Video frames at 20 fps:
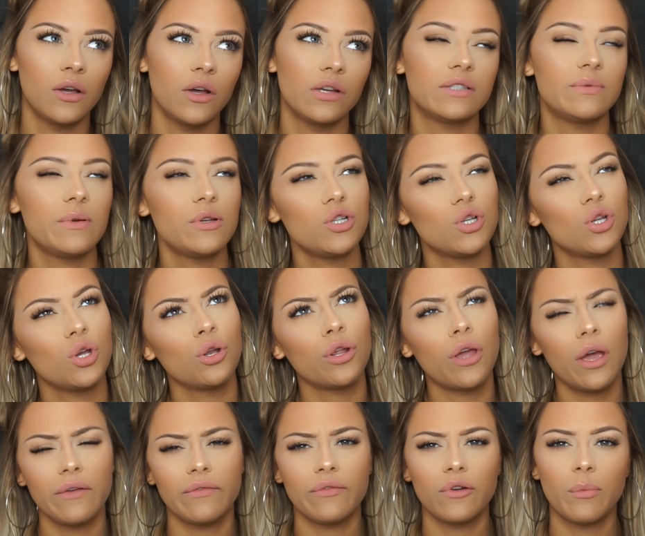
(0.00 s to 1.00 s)
I suppose you could
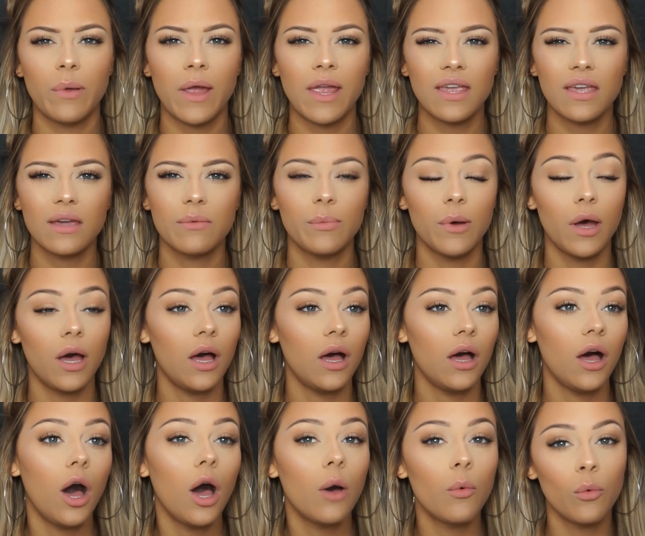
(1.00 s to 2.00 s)
go for a pink, but
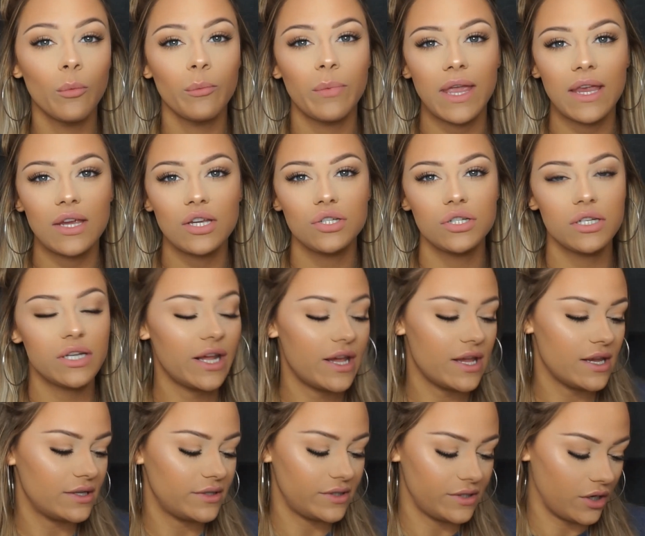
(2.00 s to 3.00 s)
I want peach
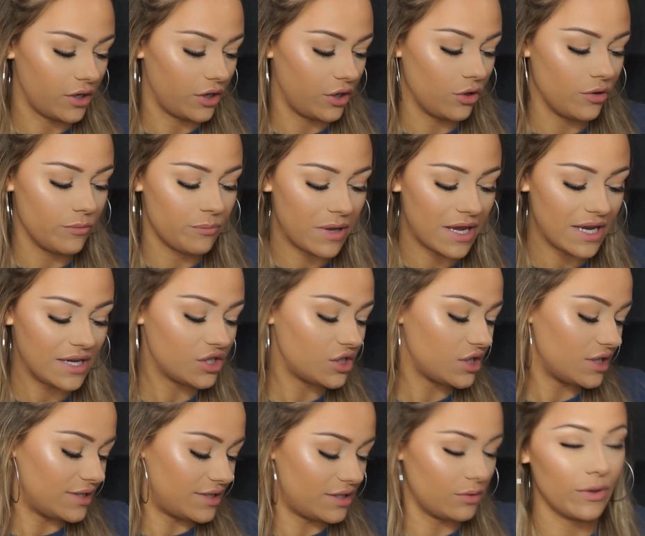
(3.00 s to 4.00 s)
today, so peach
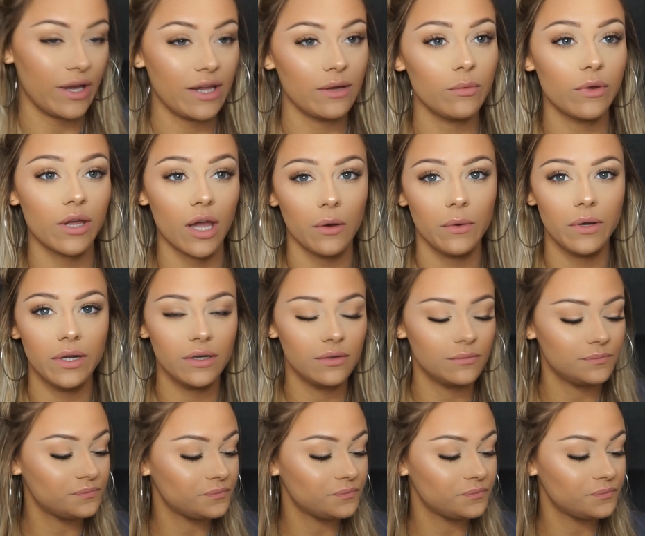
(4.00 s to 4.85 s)
is the way we're going.